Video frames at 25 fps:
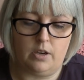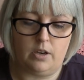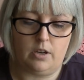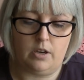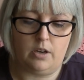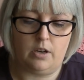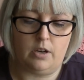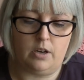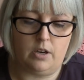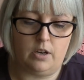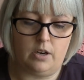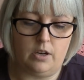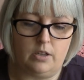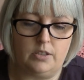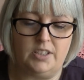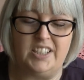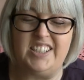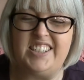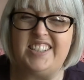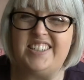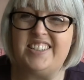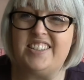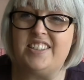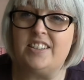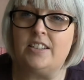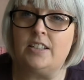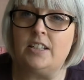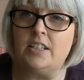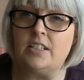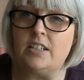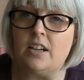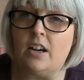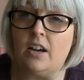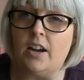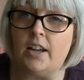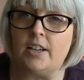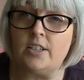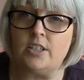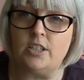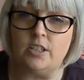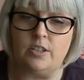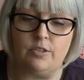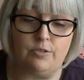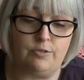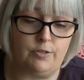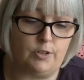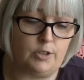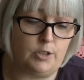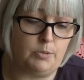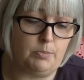uh, this is these are actually the
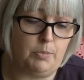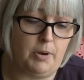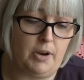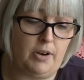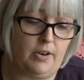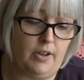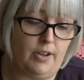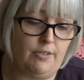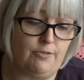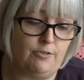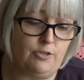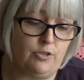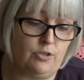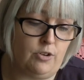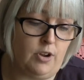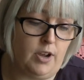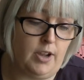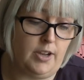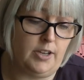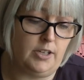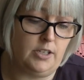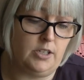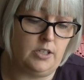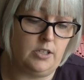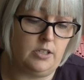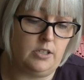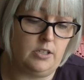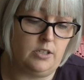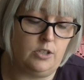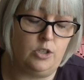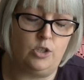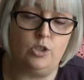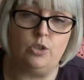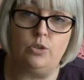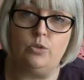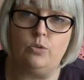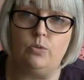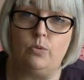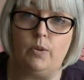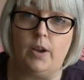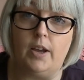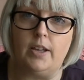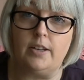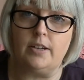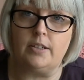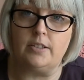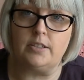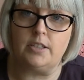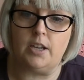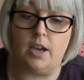first pair I've tried two
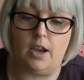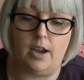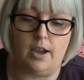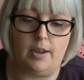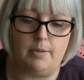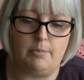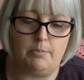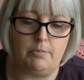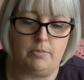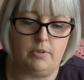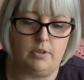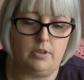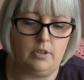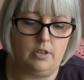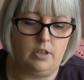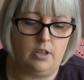at a time